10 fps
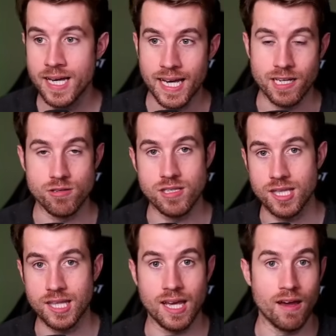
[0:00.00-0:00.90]
and you see
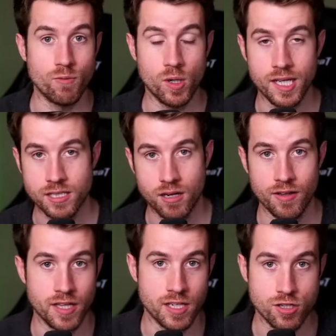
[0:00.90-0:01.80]
that they have 1 less card
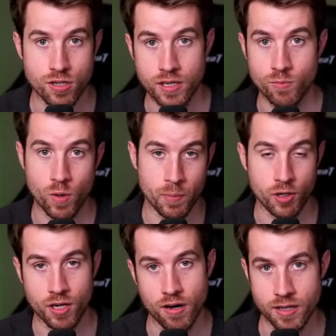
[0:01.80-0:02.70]
than they should and 1 more
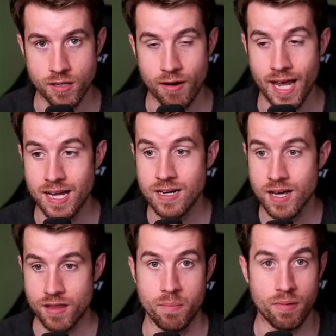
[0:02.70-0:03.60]
card in their hand,
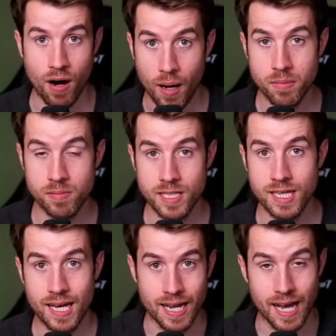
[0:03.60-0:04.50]
they're probably
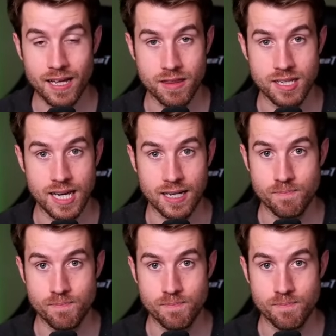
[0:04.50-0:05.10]
an Agatha deck.